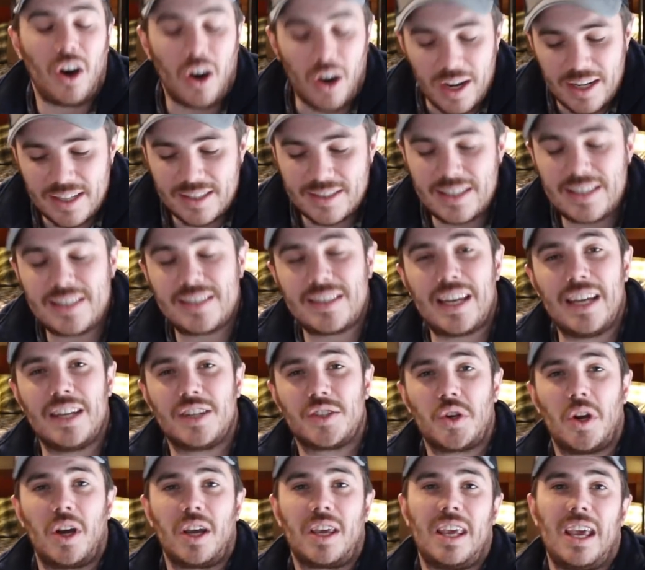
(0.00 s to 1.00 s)
honestly say a
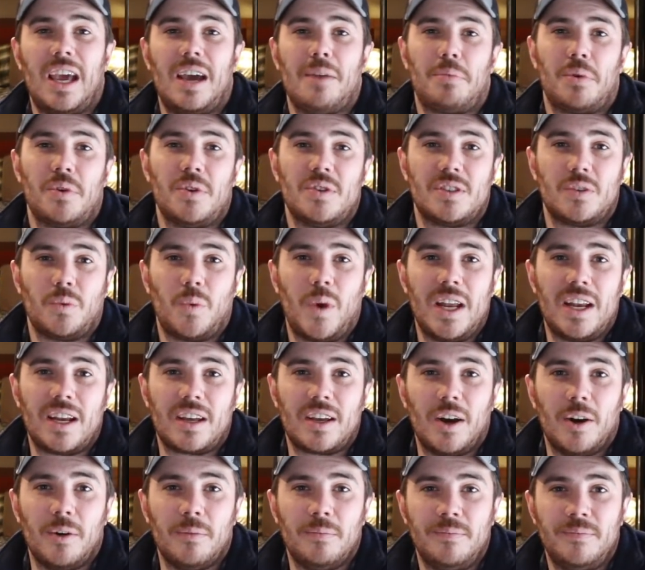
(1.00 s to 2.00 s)
truck camper is the way to
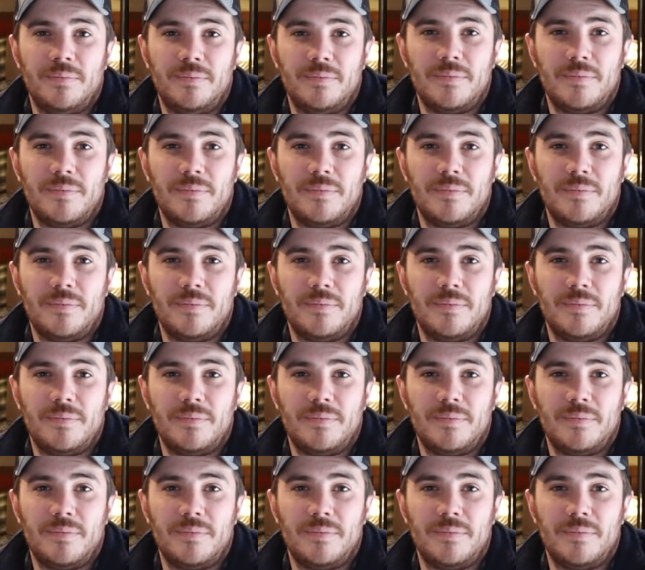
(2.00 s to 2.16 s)
go.